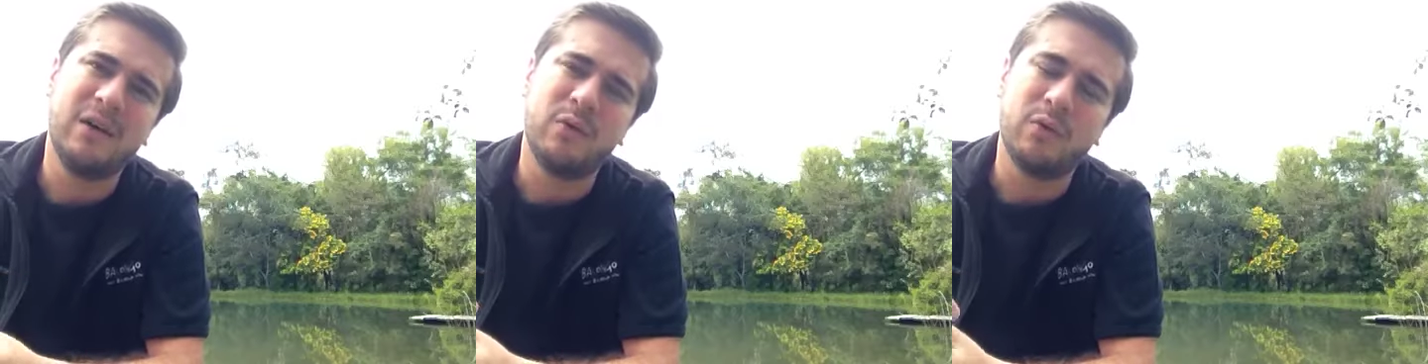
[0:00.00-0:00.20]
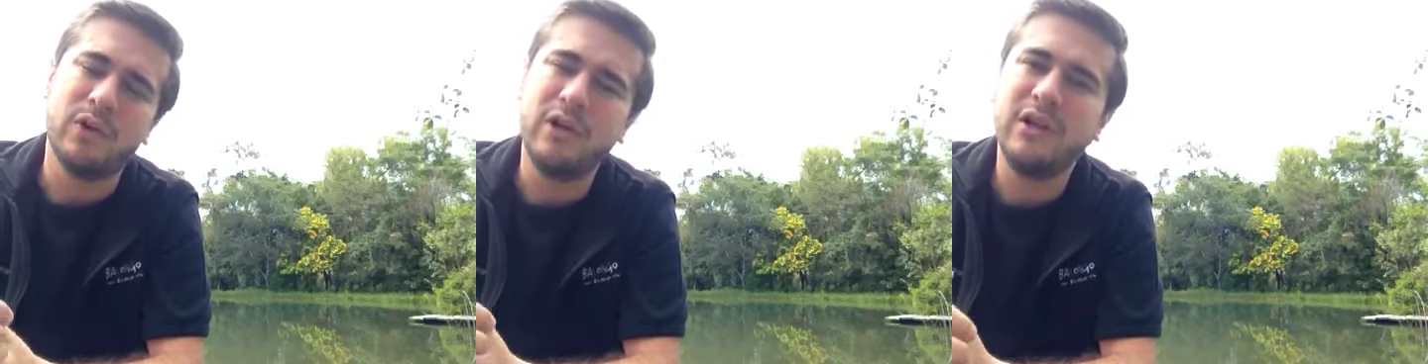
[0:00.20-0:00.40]

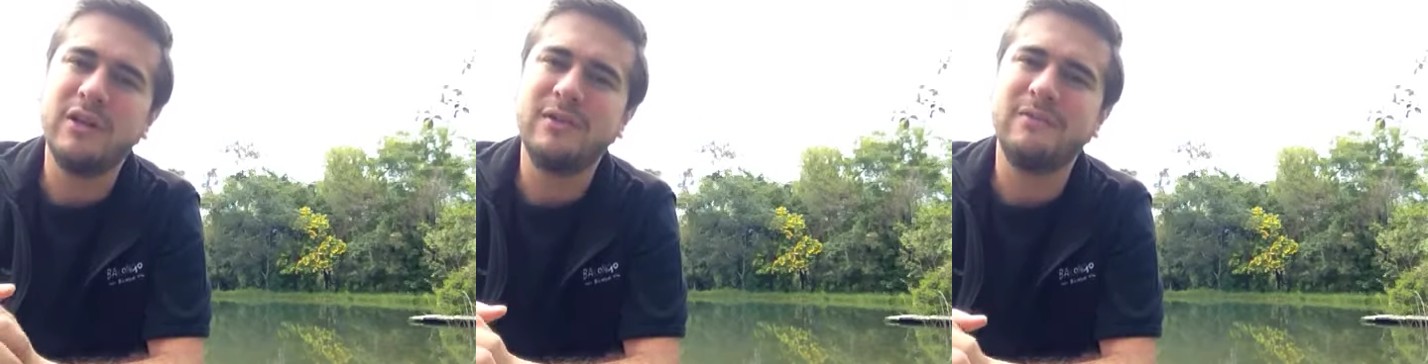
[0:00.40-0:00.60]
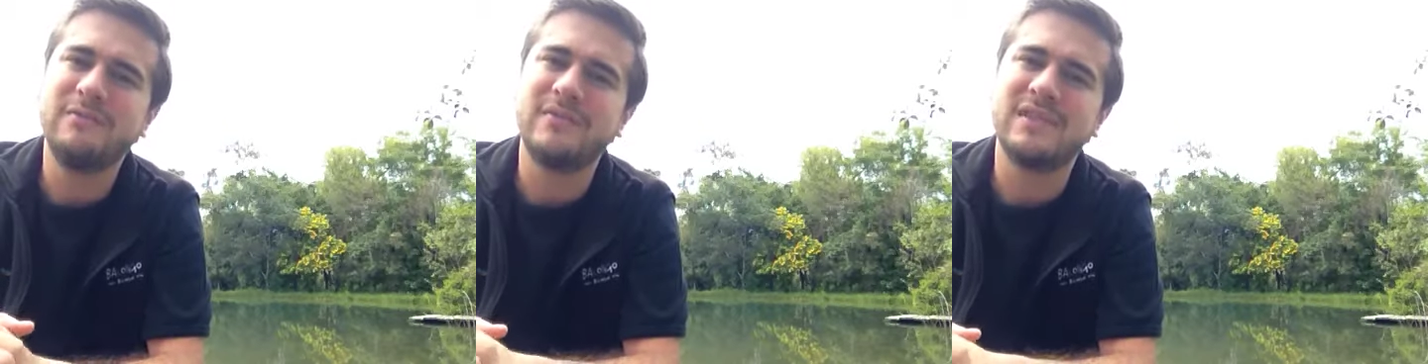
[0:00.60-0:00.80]

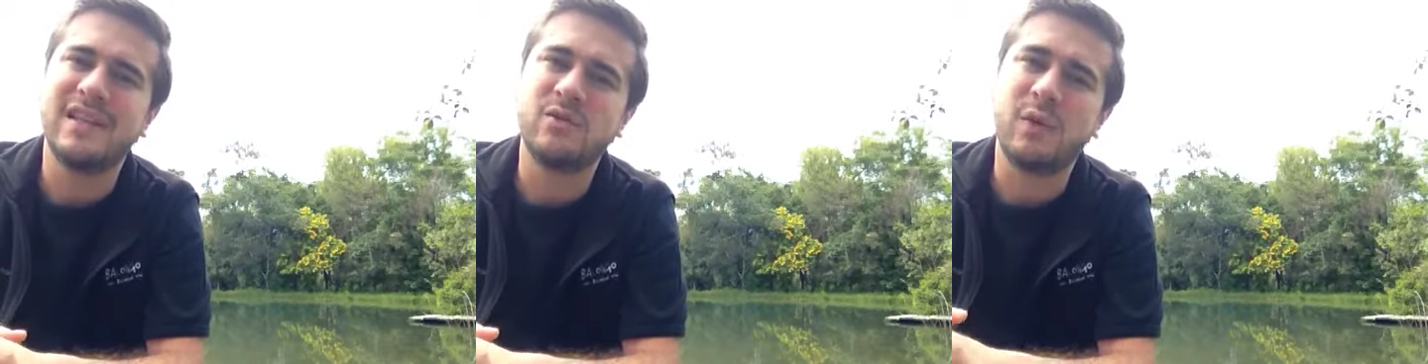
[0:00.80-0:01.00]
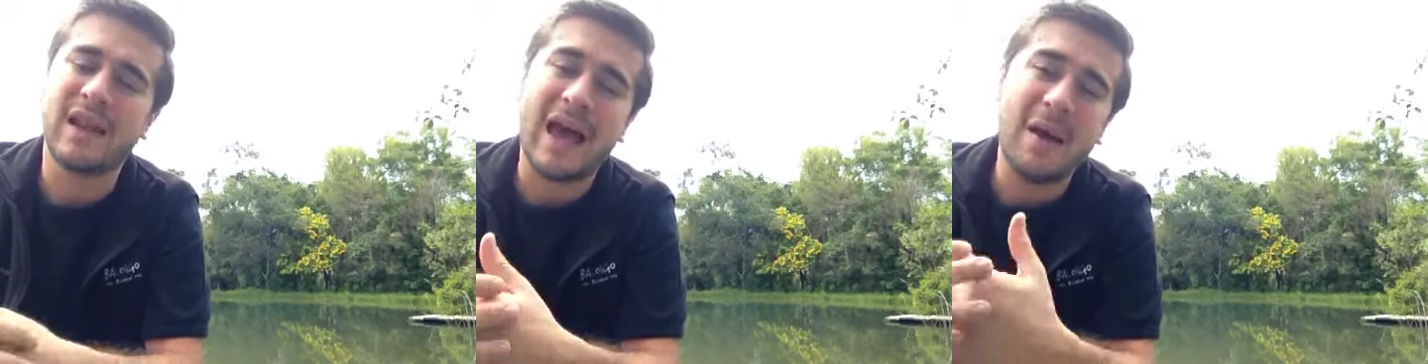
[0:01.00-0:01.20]
Well,
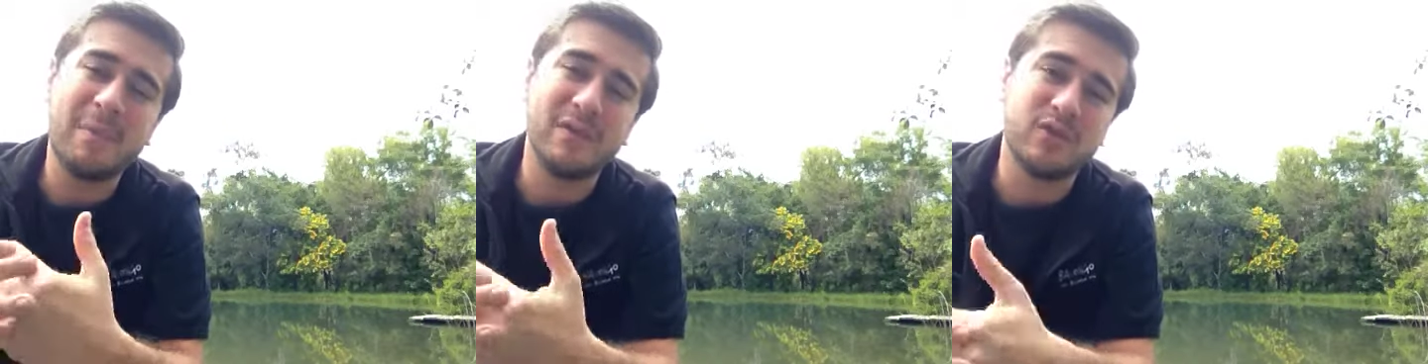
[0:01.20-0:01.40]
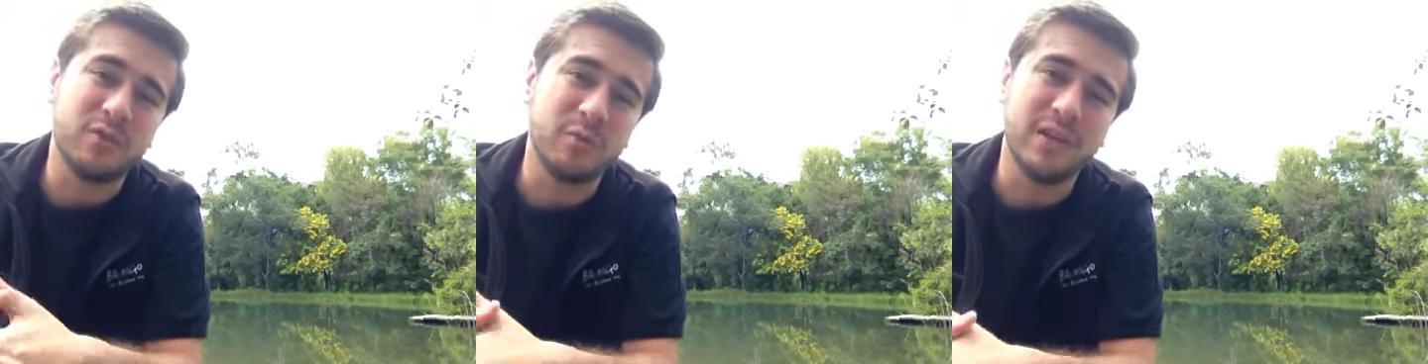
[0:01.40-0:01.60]
that's what
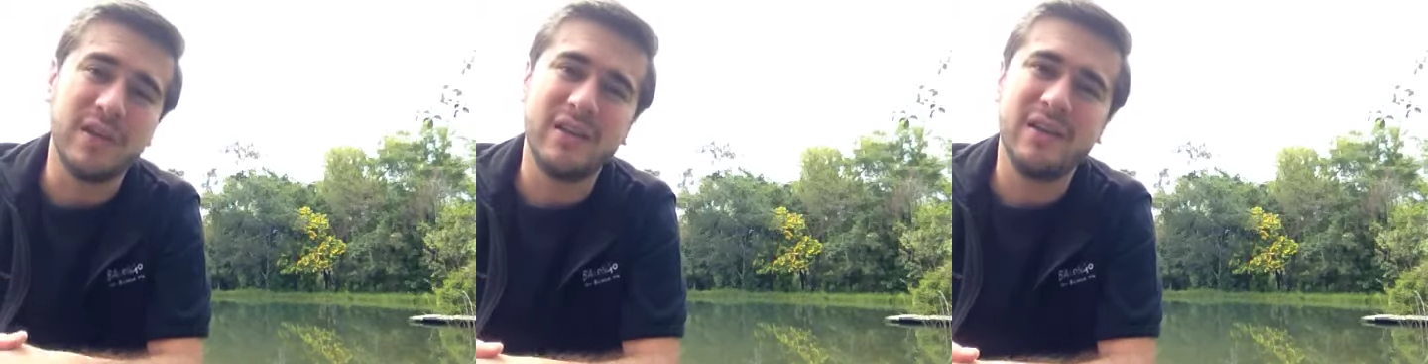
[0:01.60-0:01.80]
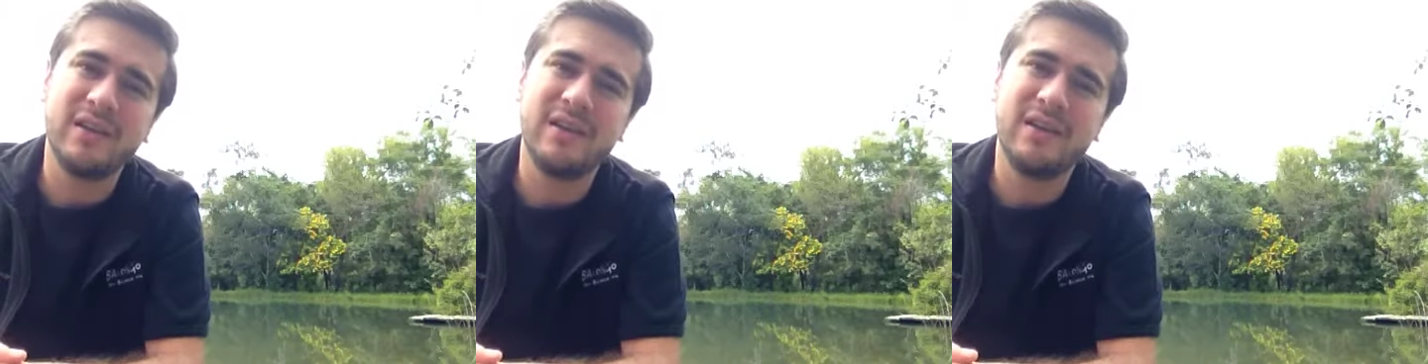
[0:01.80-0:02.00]
happened to
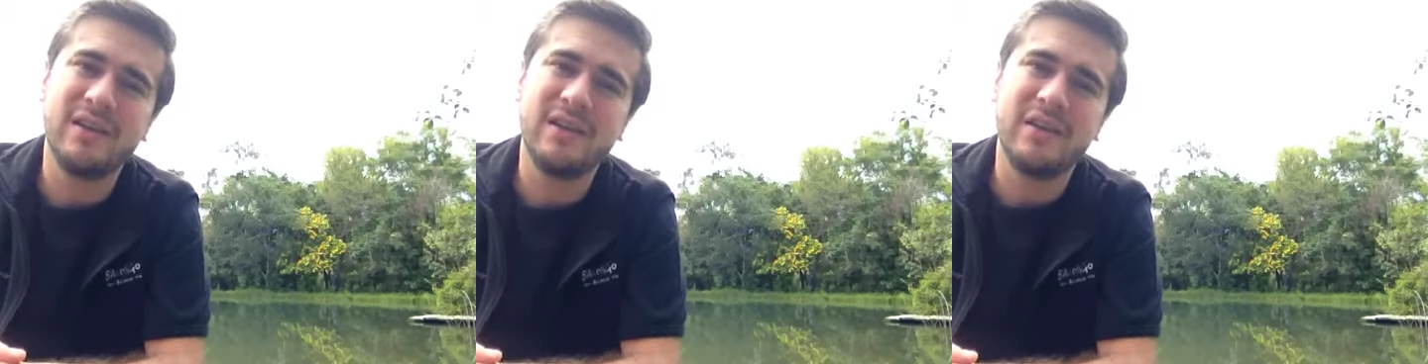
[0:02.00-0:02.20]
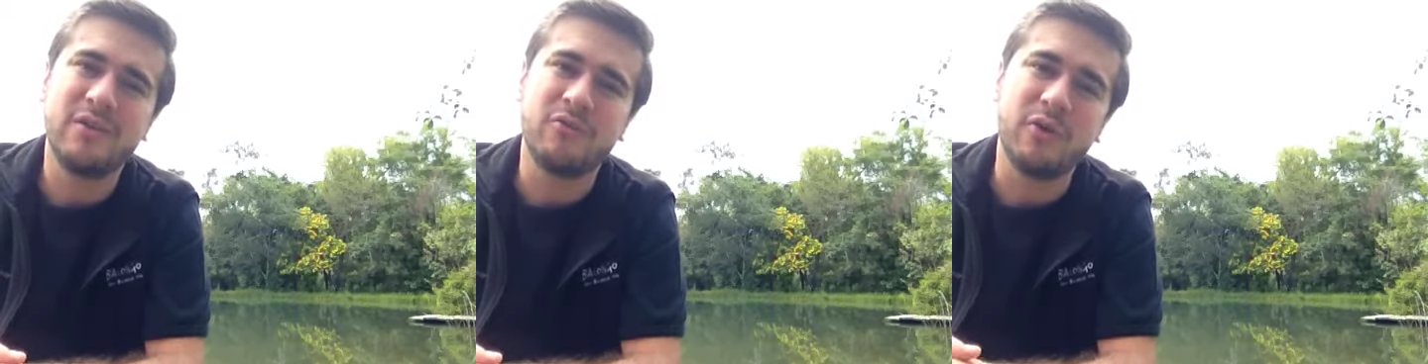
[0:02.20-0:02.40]
me
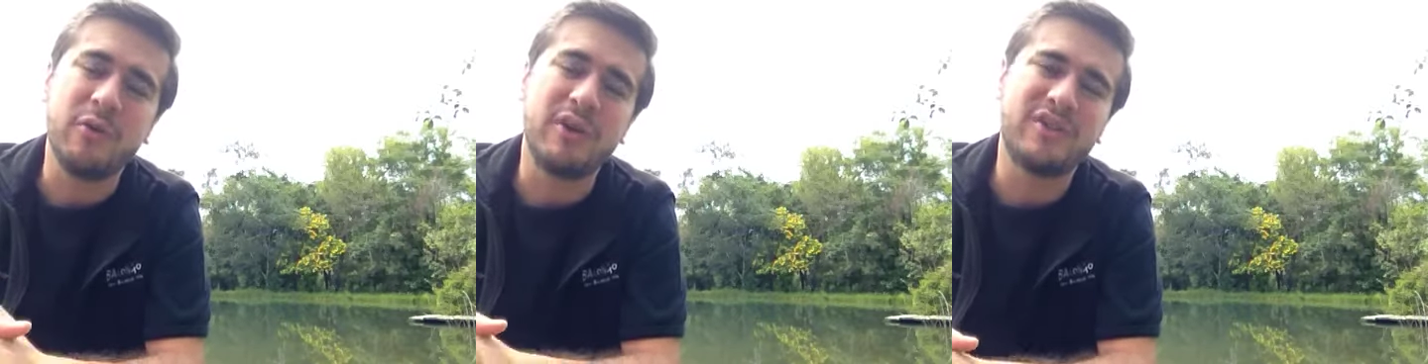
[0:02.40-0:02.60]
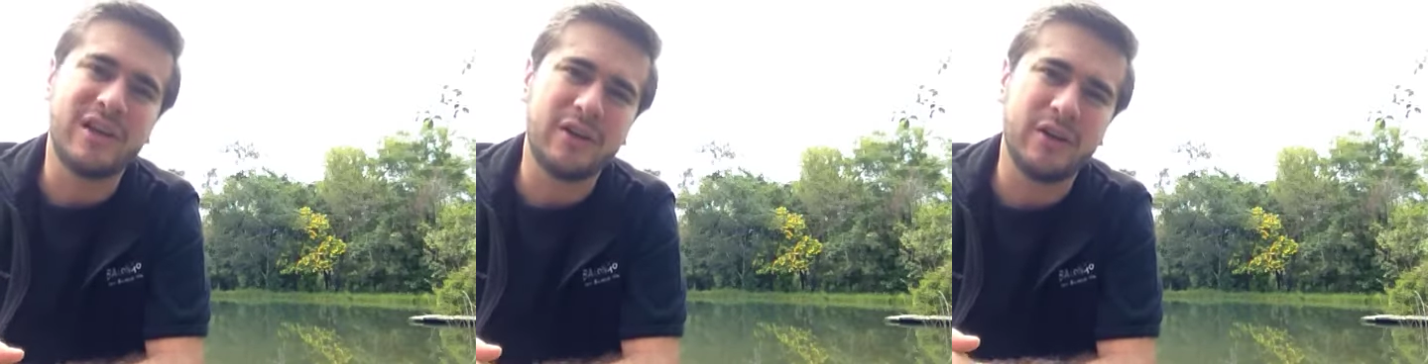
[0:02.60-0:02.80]
3
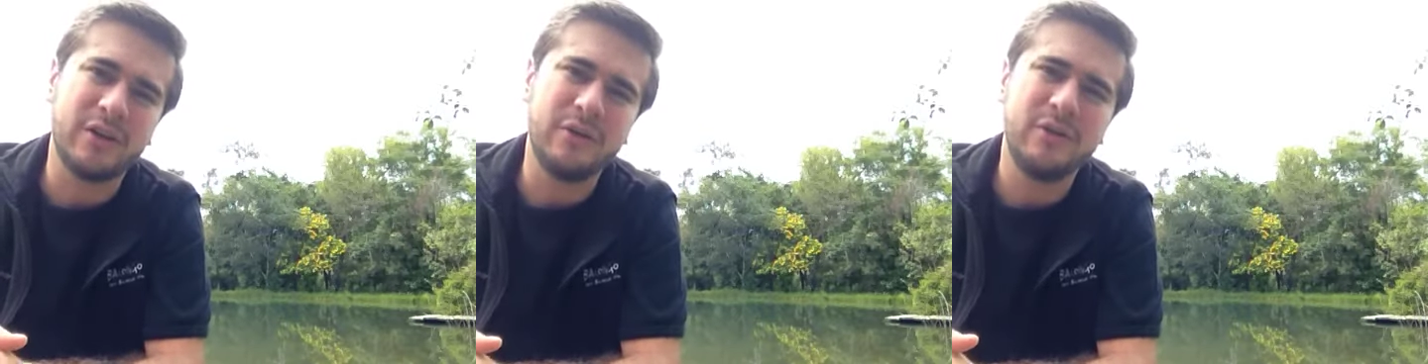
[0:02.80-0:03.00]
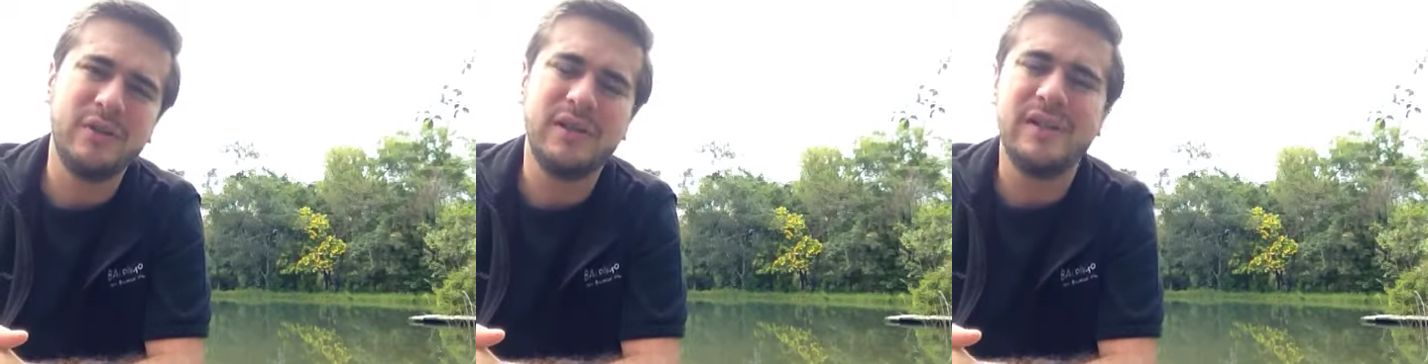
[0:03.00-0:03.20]
weeks
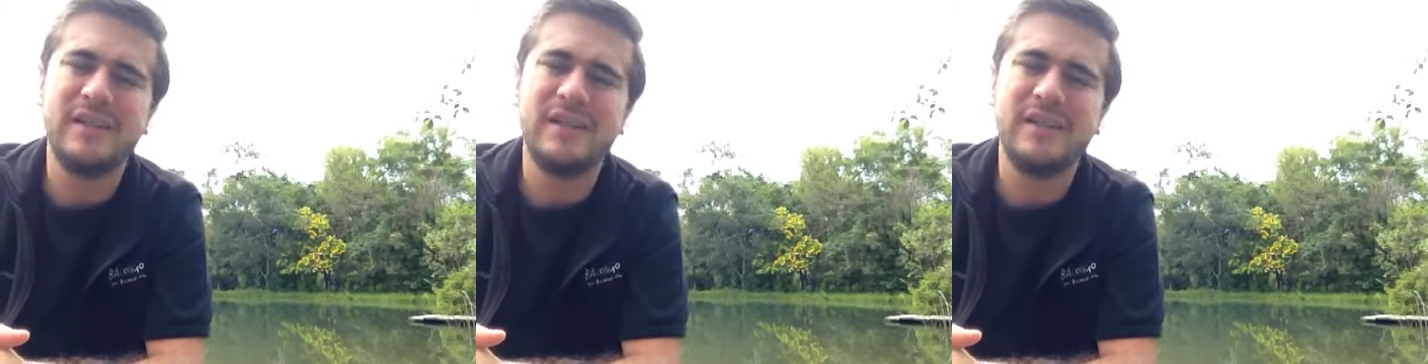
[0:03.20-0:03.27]
ago.